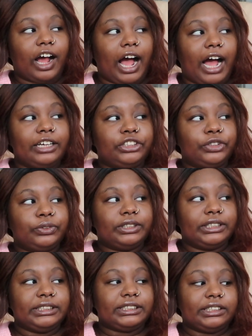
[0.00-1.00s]
I do
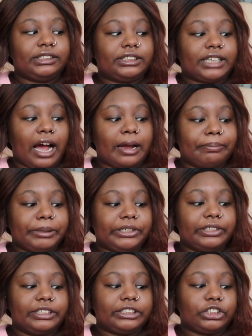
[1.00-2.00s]
things in time
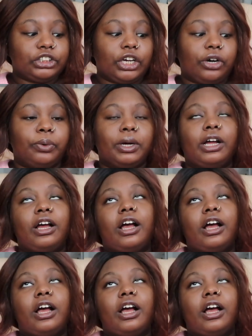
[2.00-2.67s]
periods. So